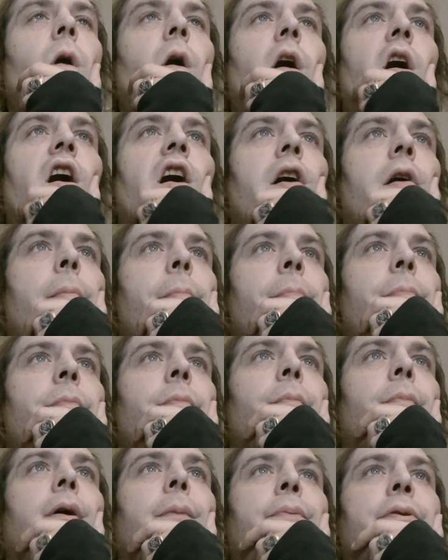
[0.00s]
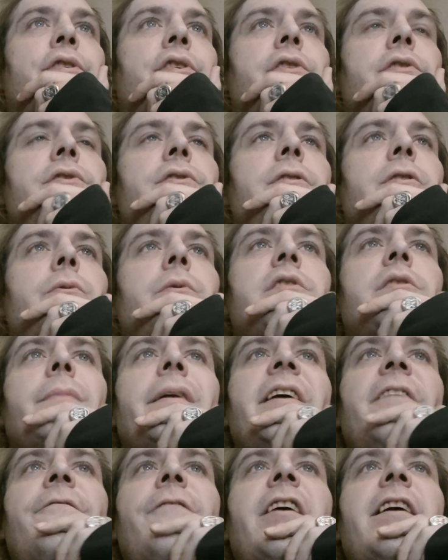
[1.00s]
But Pazuzu was
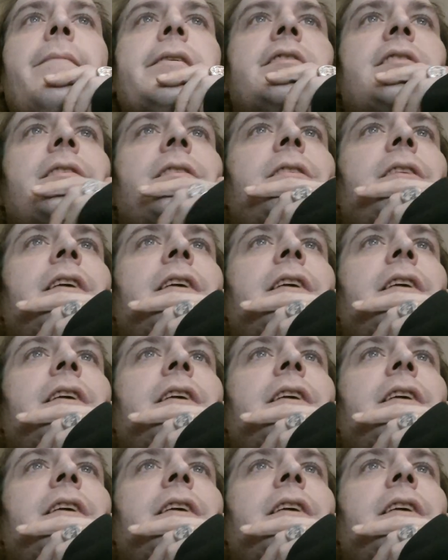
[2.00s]
made famous in